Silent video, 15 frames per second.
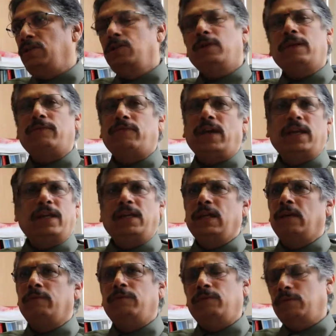You are
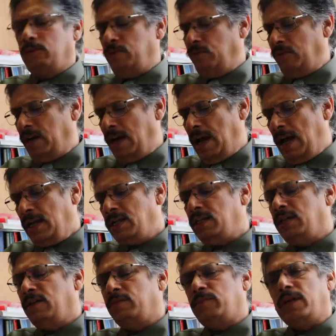finding a
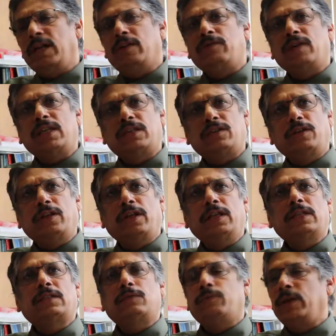variety of breakfast
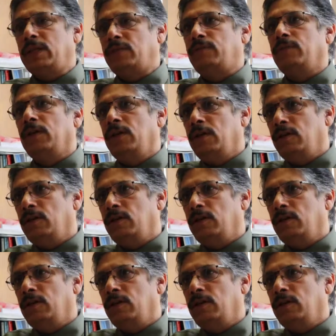cereals with